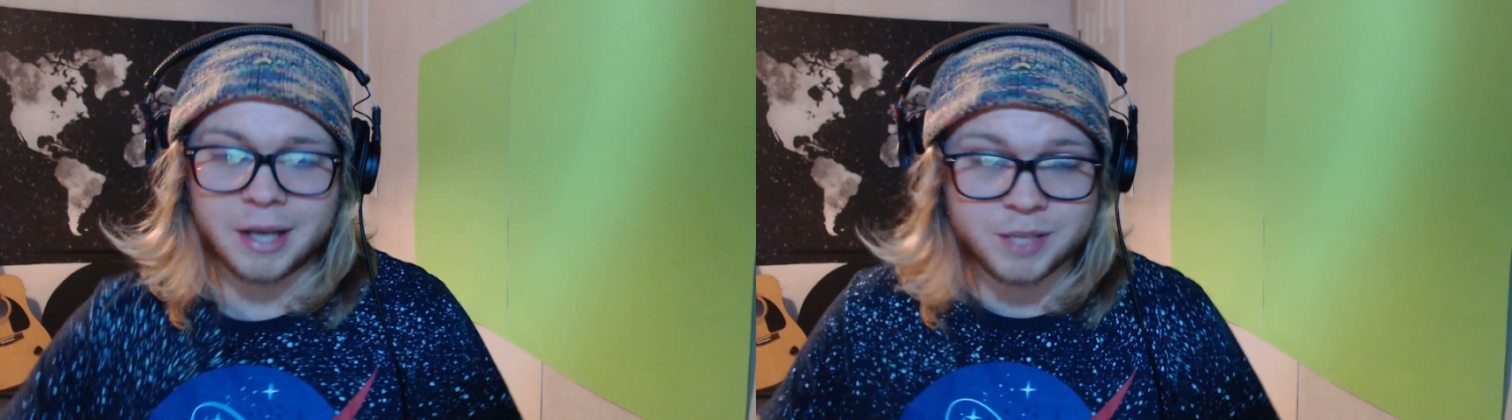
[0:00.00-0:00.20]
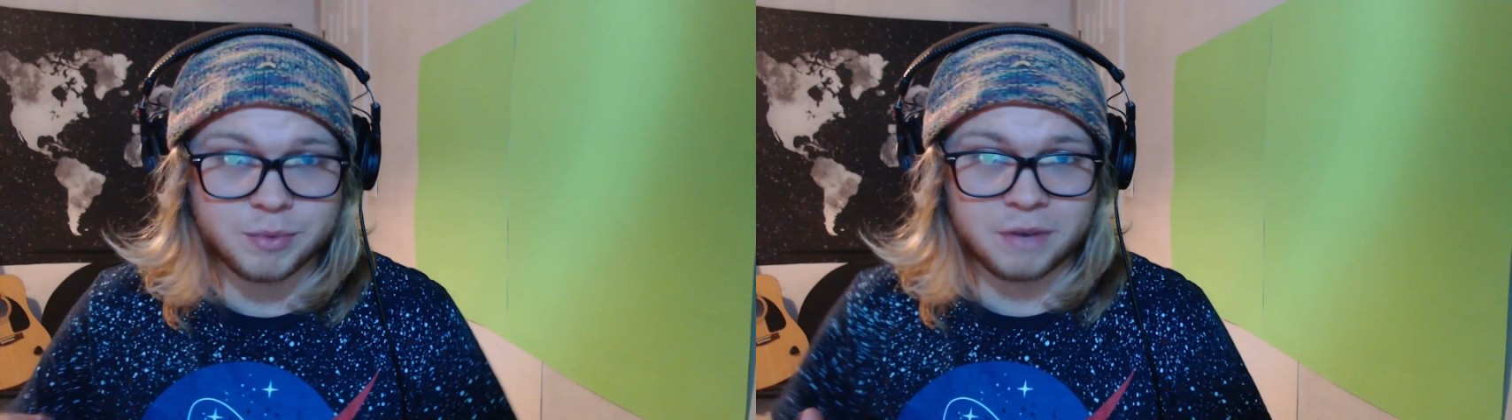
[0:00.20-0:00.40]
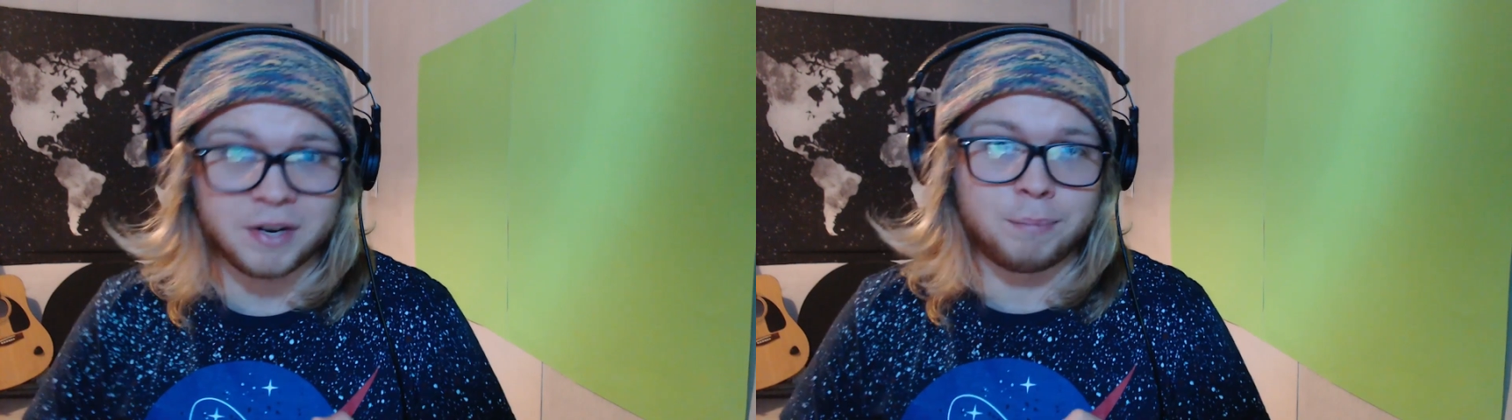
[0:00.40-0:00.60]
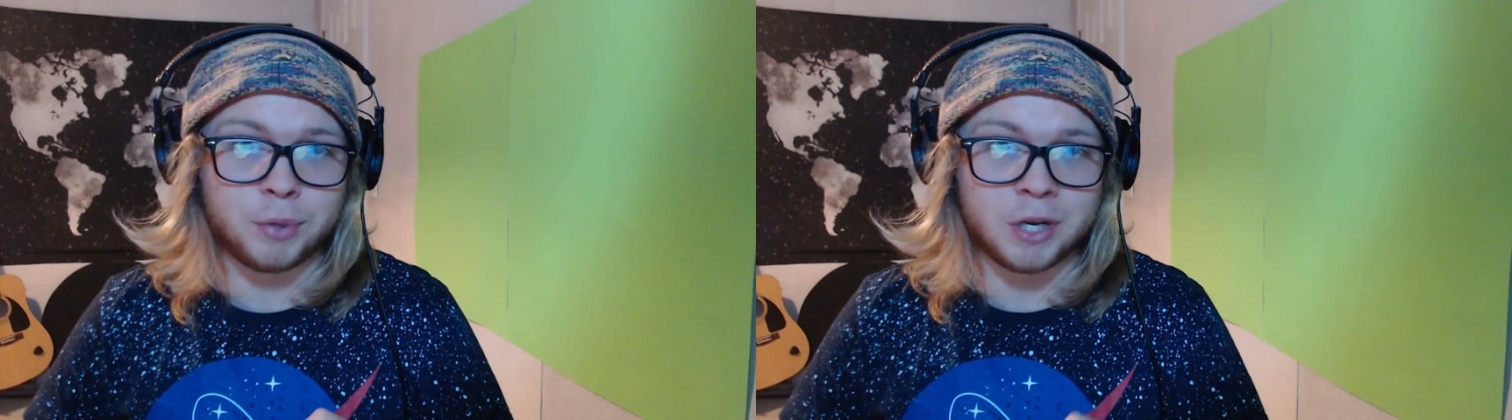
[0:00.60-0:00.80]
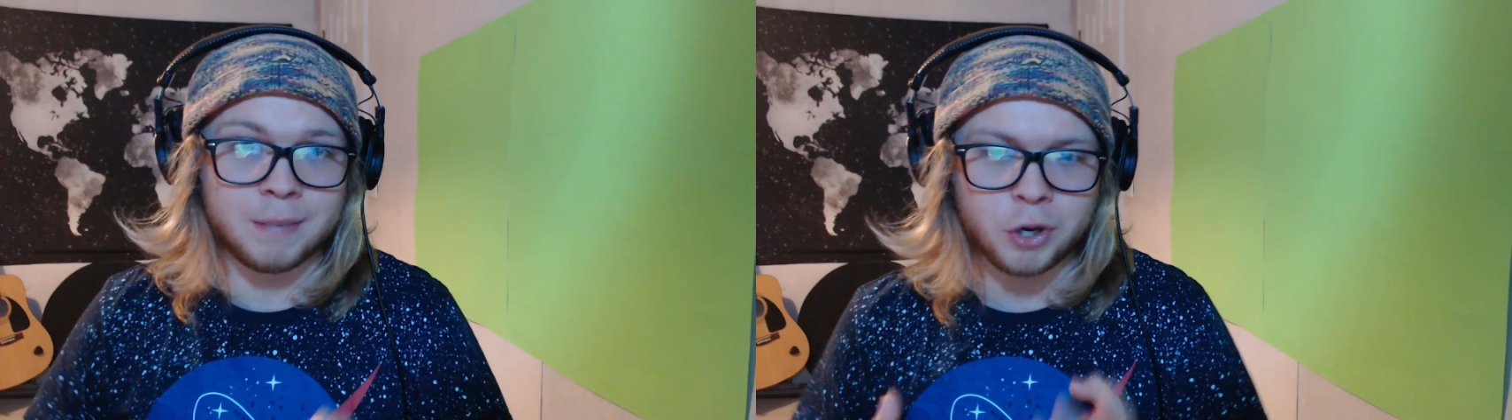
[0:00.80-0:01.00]
as my friend
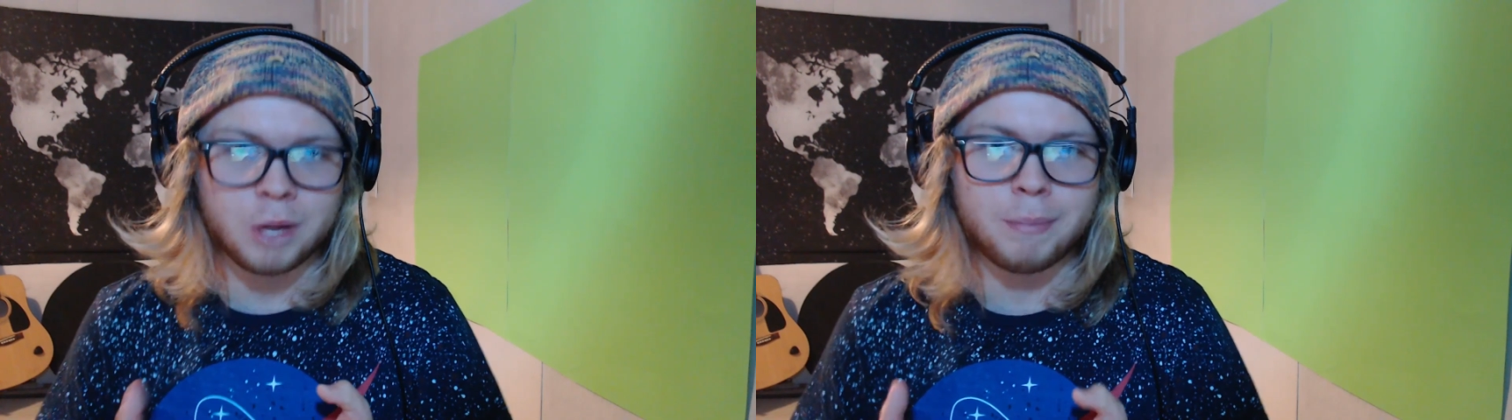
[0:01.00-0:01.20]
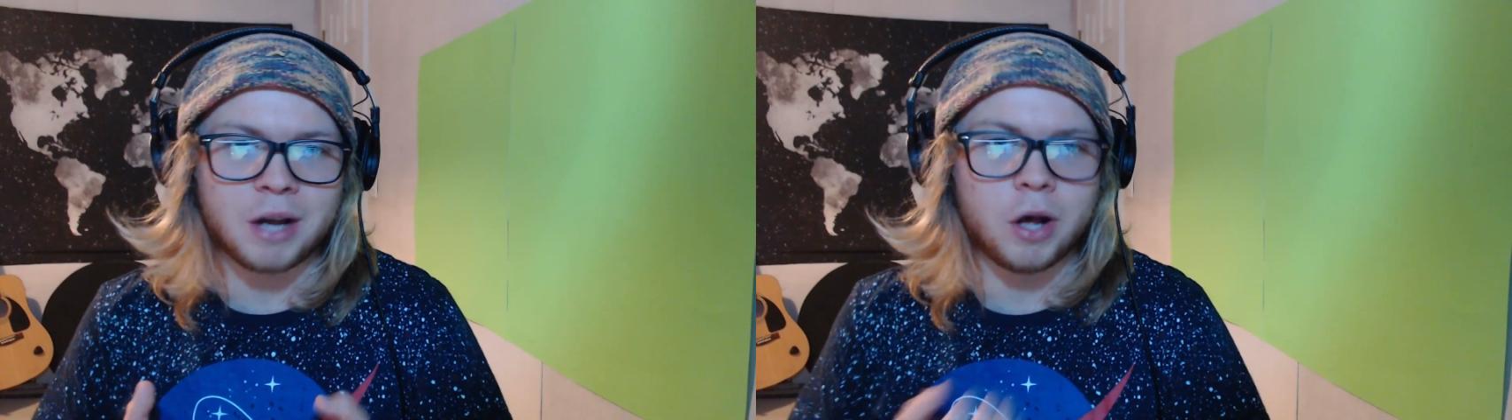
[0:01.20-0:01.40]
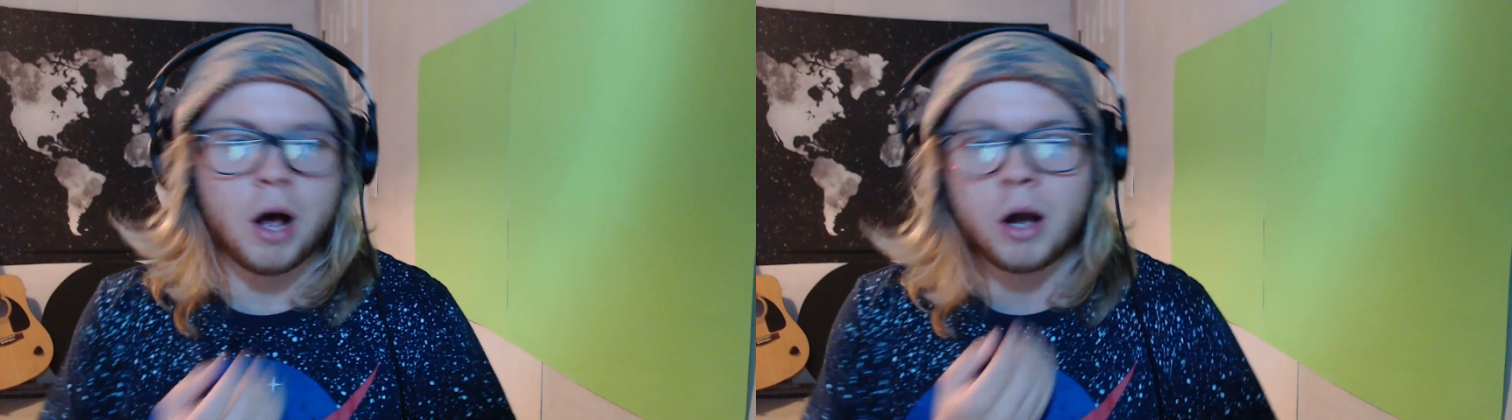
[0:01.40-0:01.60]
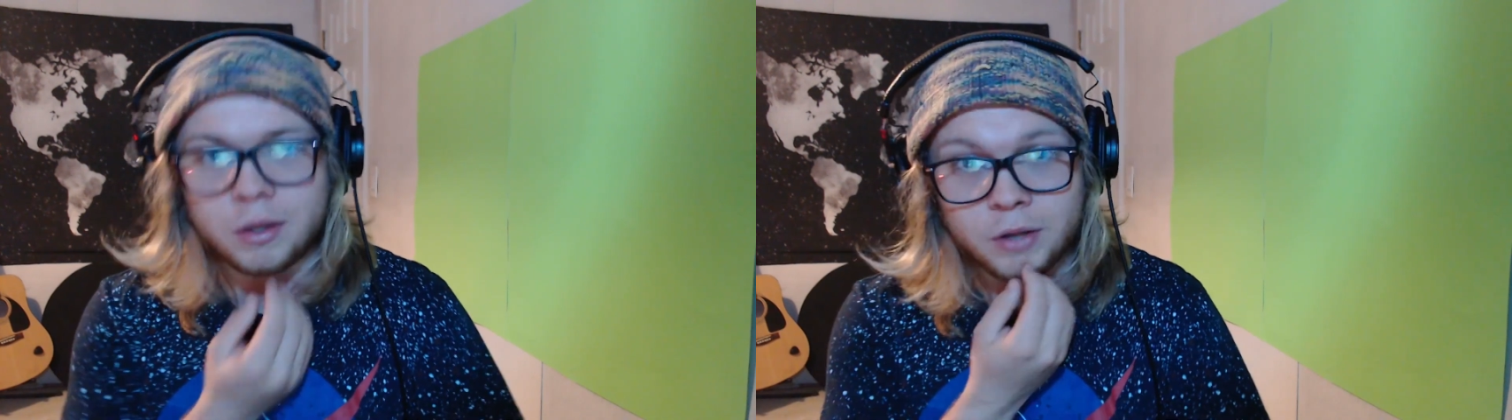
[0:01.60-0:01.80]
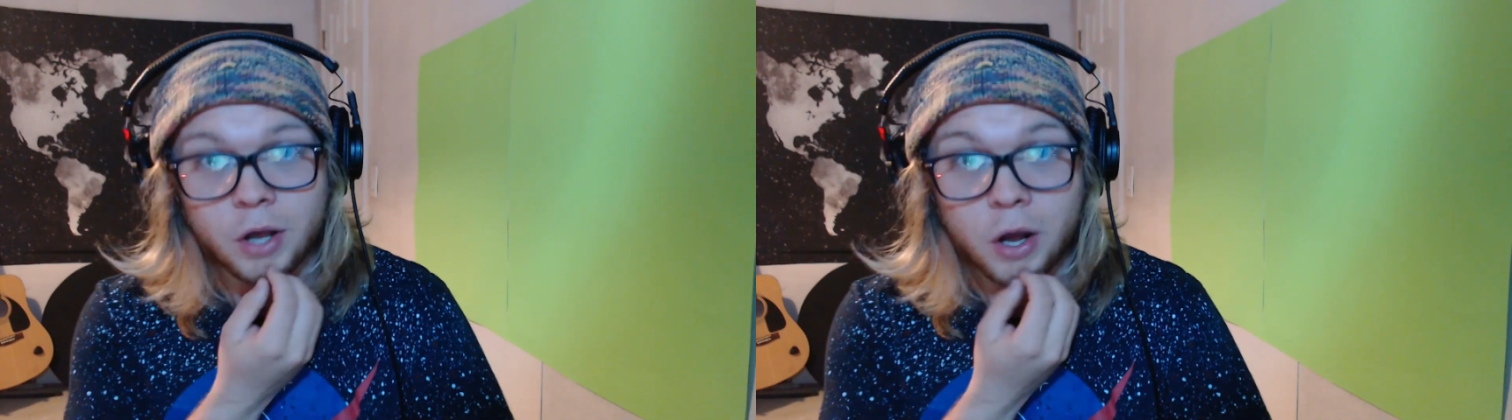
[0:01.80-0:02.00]
put it, put on my
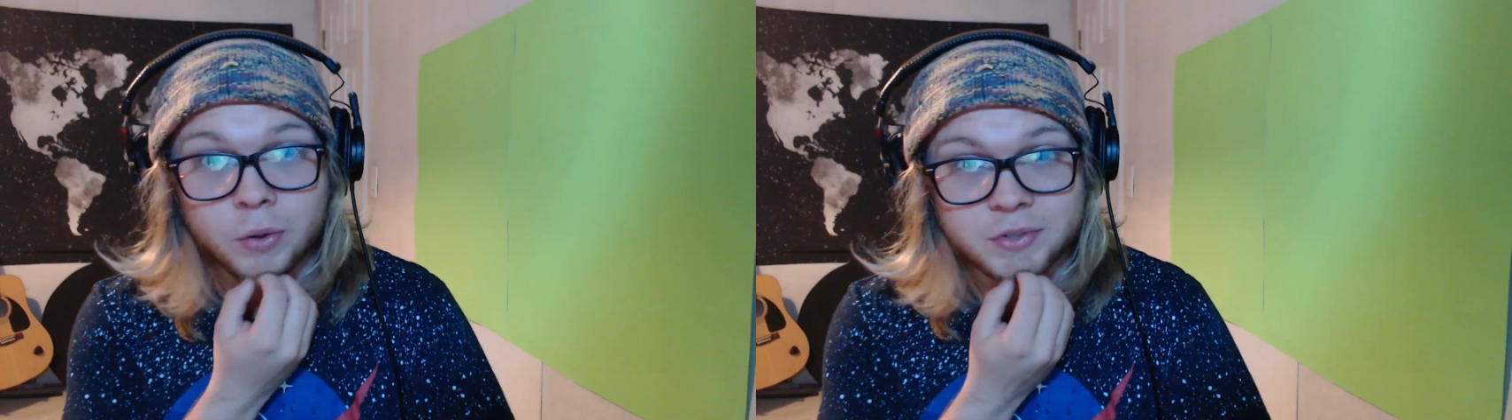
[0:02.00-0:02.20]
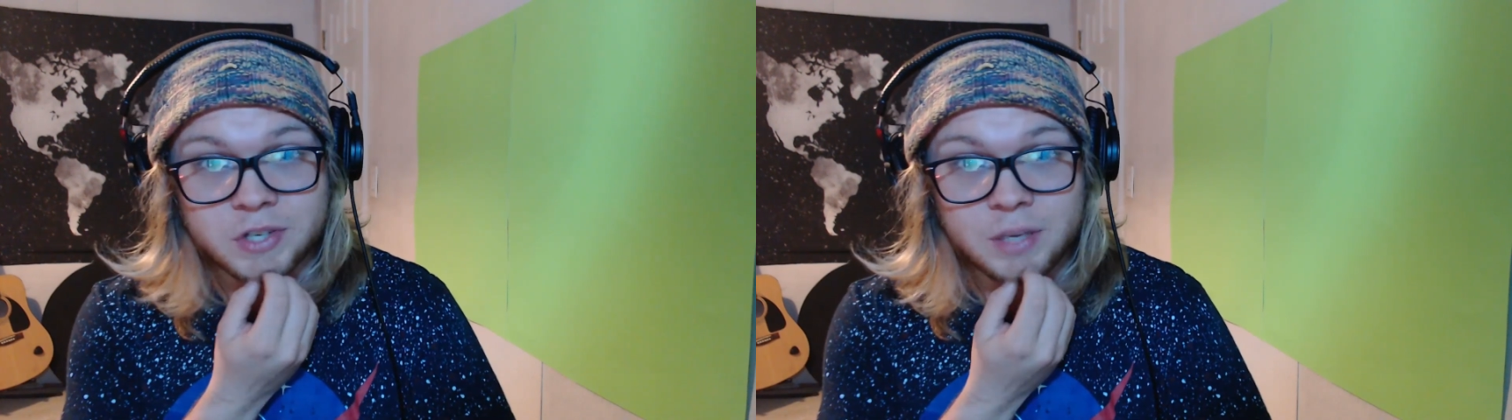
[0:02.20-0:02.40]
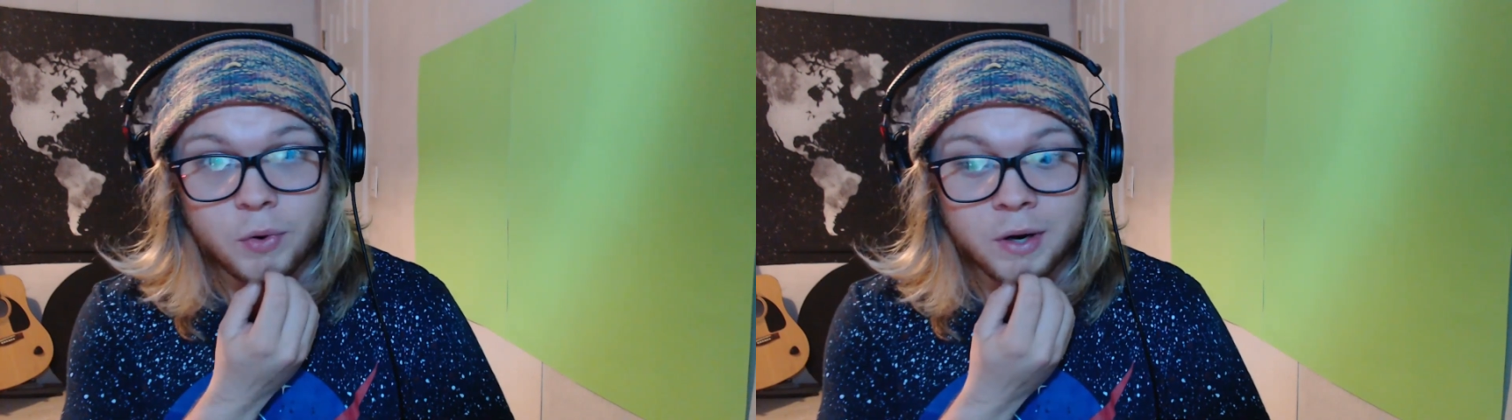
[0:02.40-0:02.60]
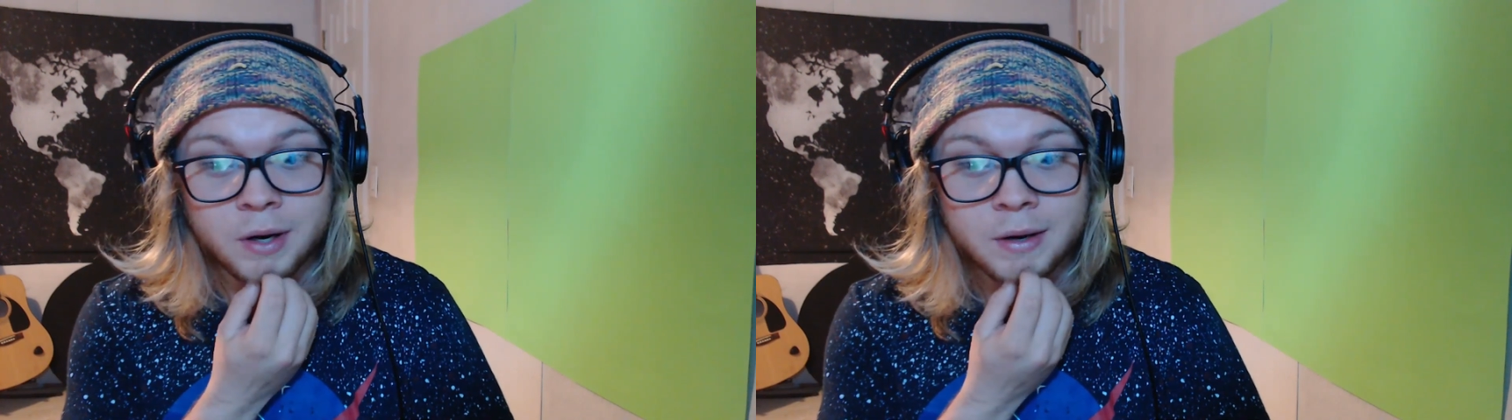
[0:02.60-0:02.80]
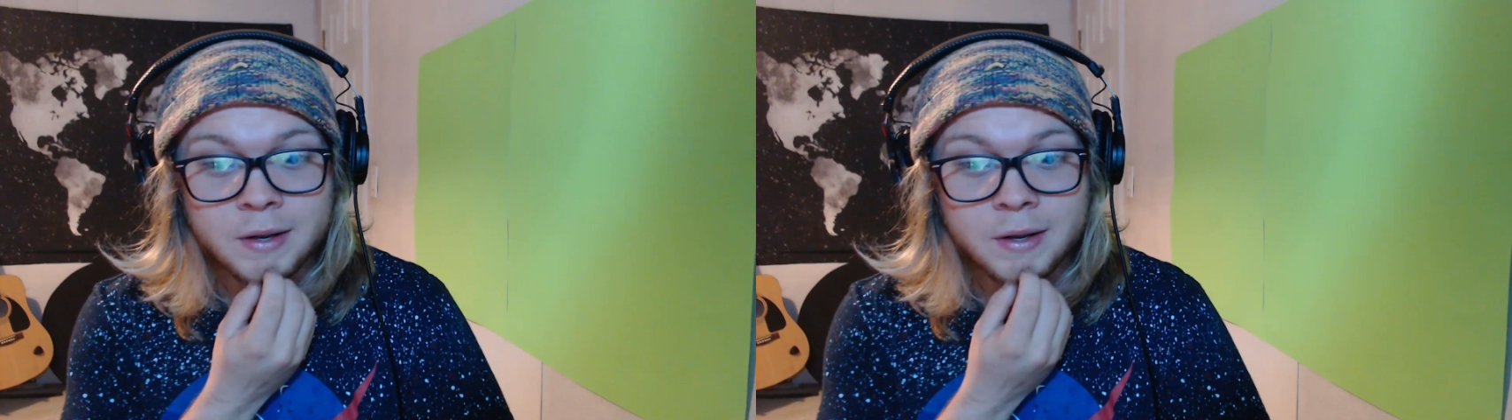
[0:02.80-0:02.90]
goggles anymore,